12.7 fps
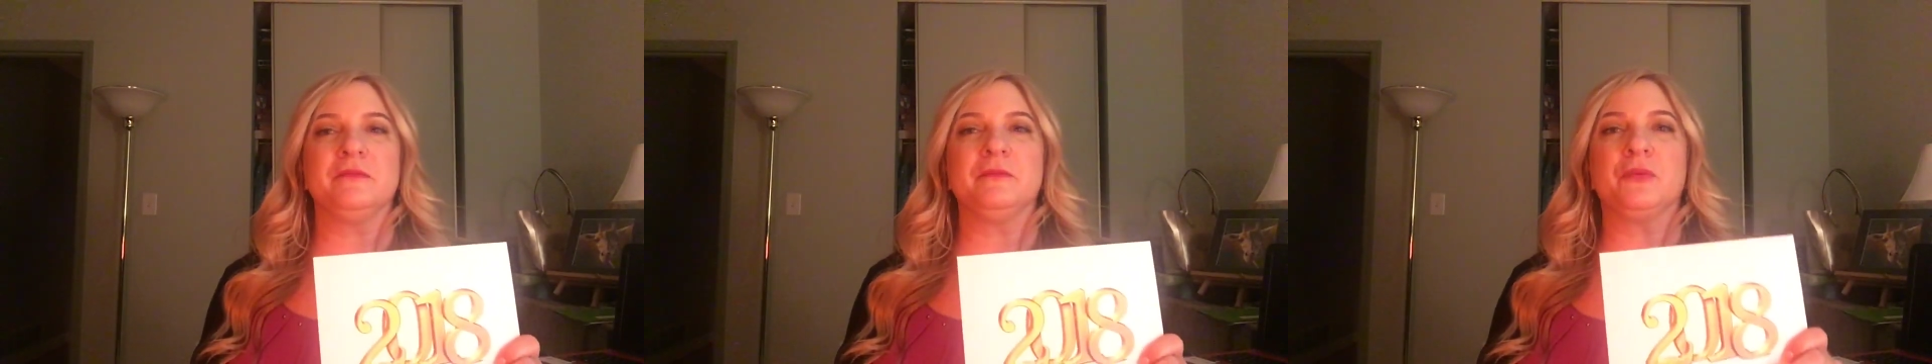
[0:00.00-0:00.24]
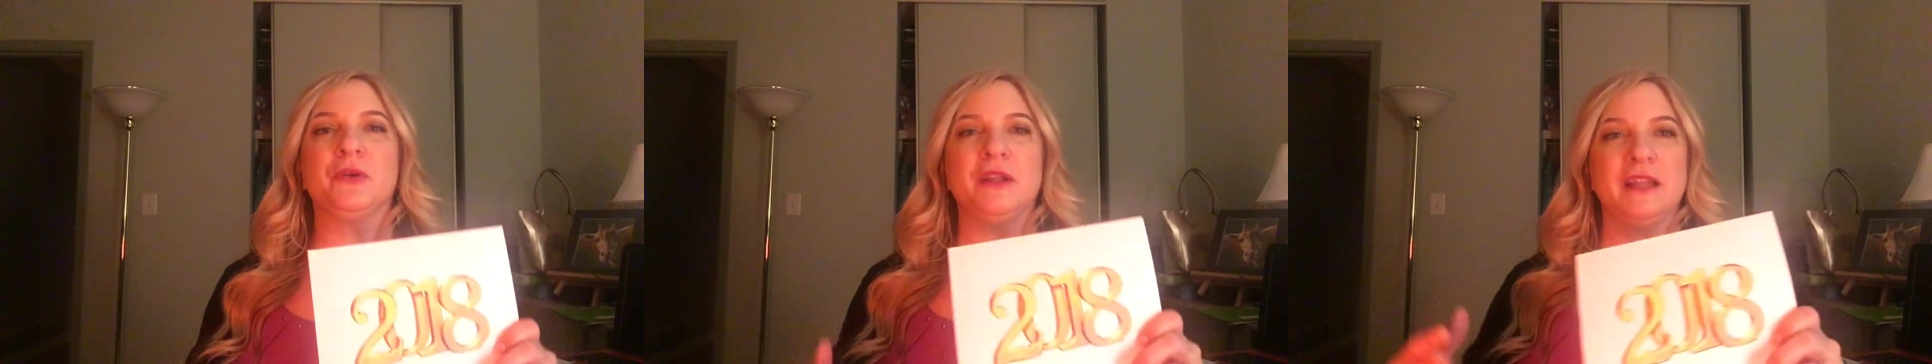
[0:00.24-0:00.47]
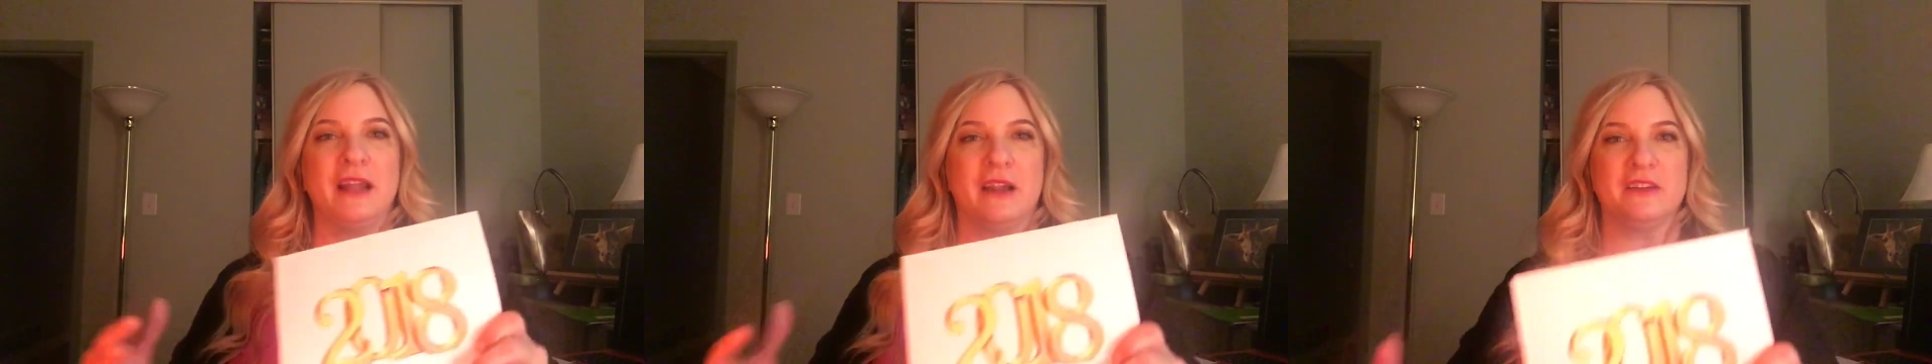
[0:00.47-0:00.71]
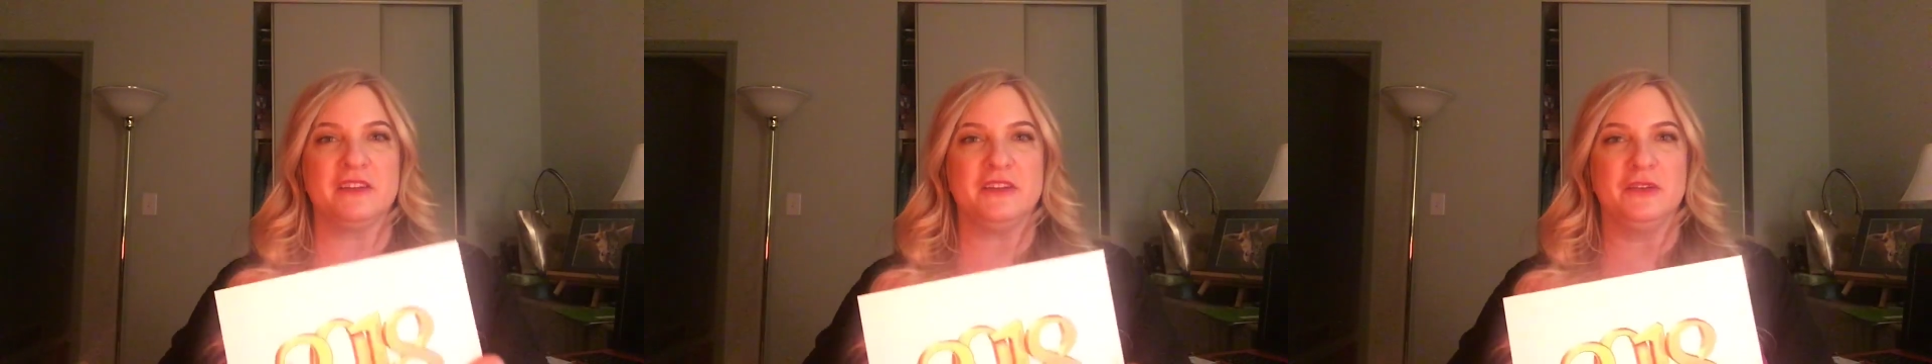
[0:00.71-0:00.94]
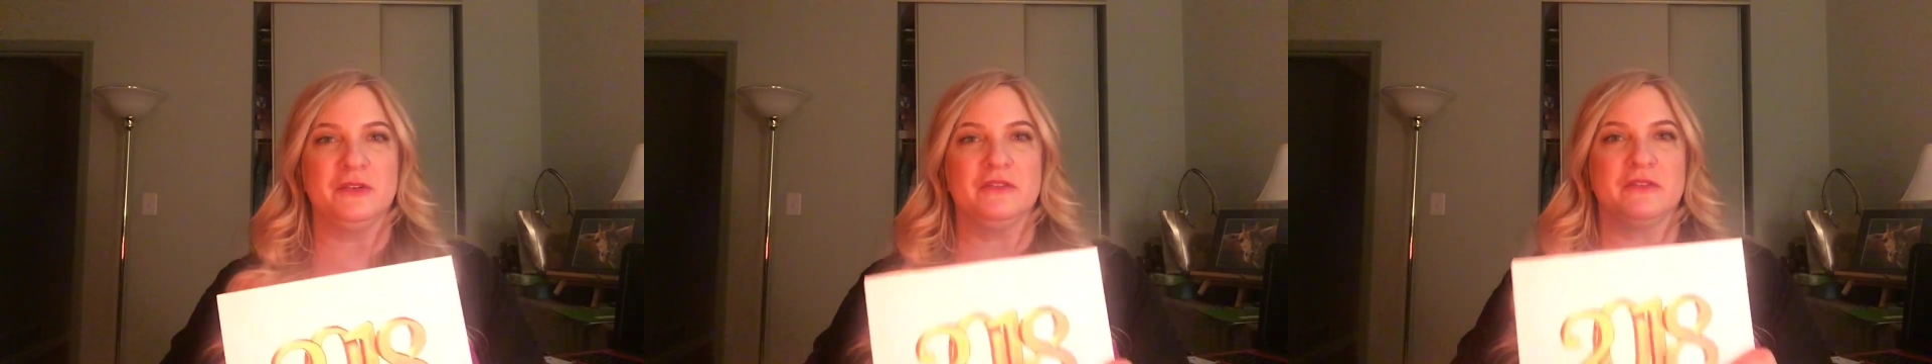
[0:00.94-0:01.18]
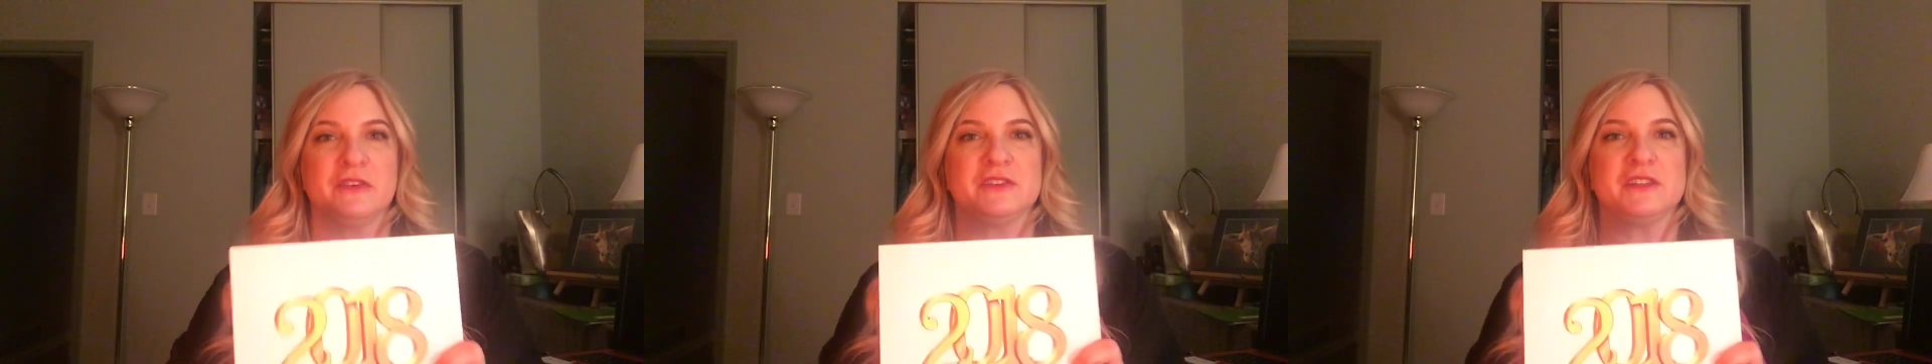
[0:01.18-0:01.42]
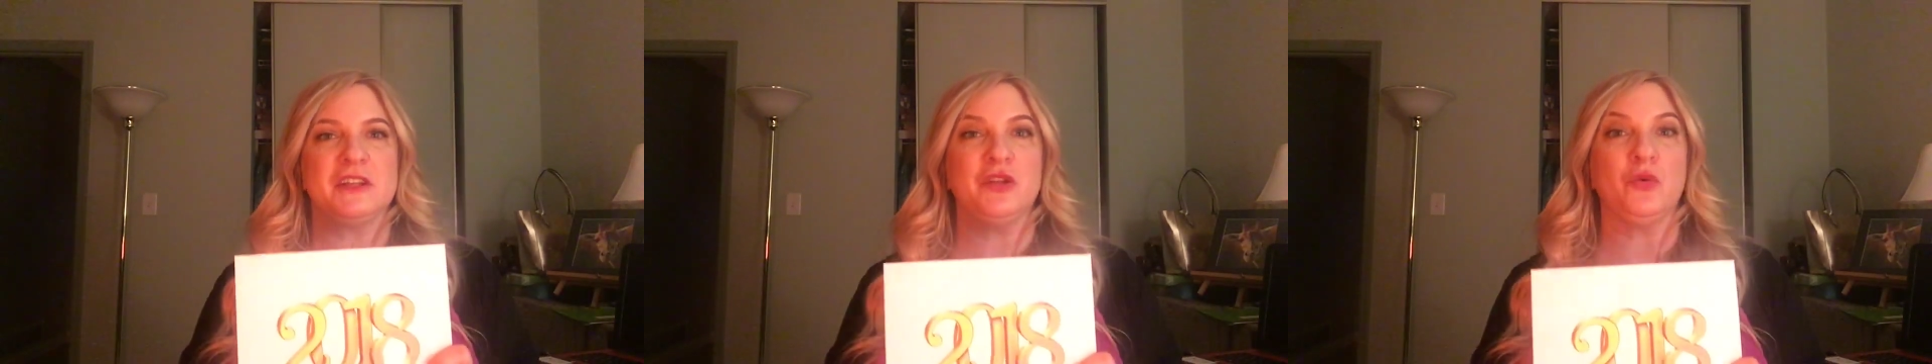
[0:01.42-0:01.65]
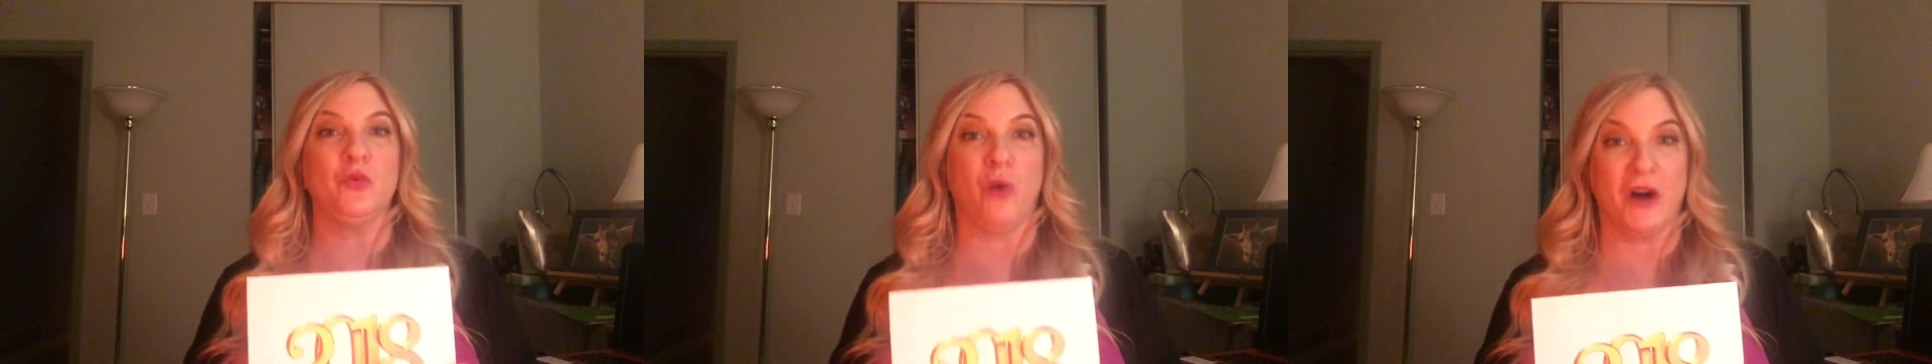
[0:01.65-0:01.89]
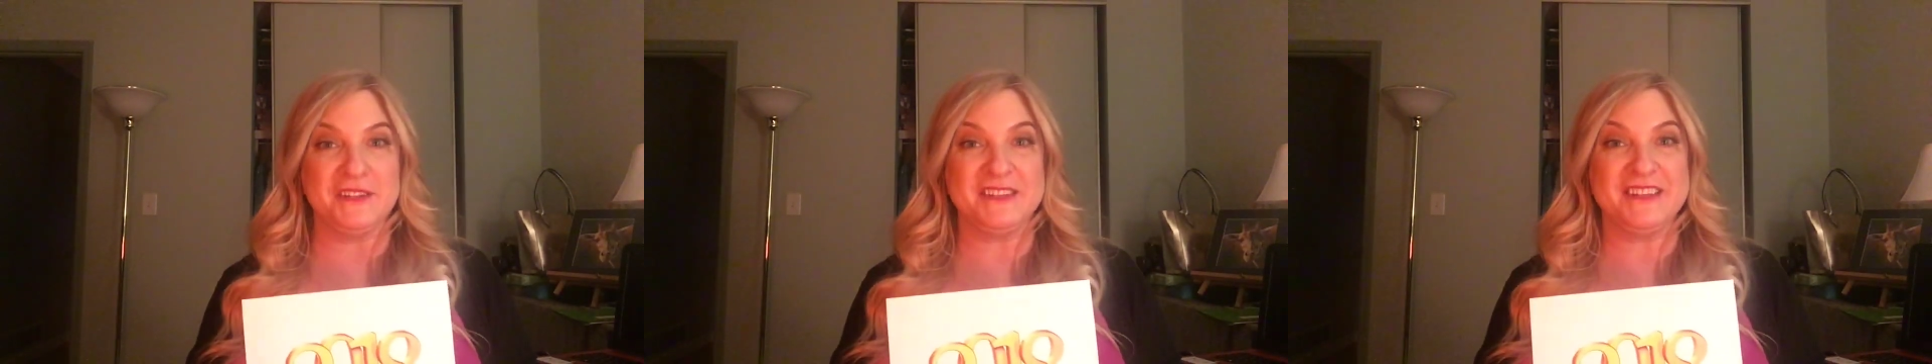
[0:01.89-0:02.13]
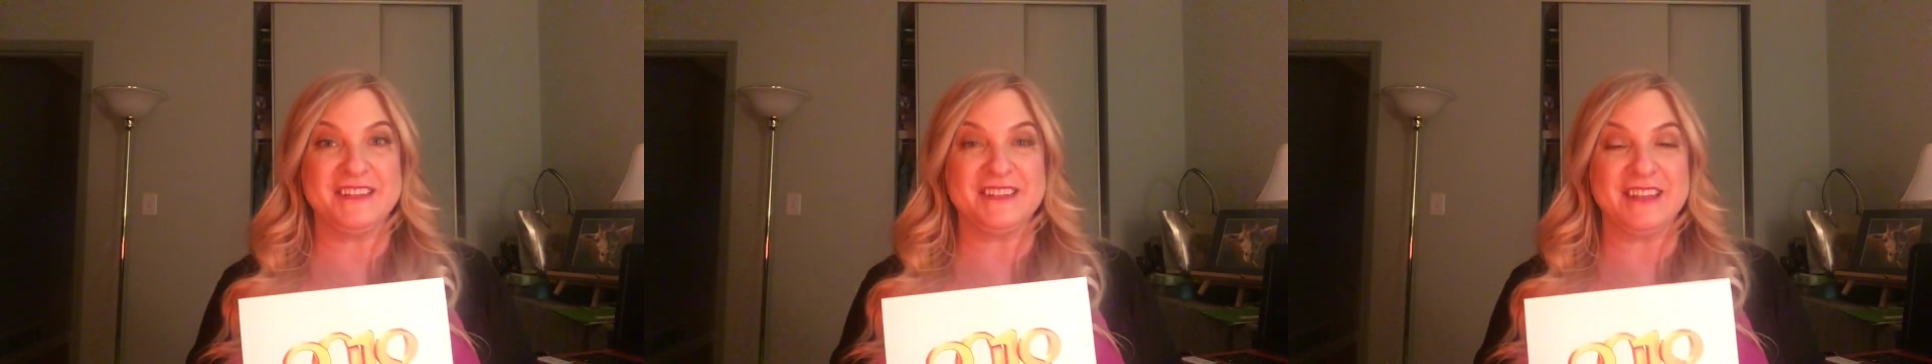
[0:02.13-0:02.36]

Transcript: putting it out into the universe that you want it,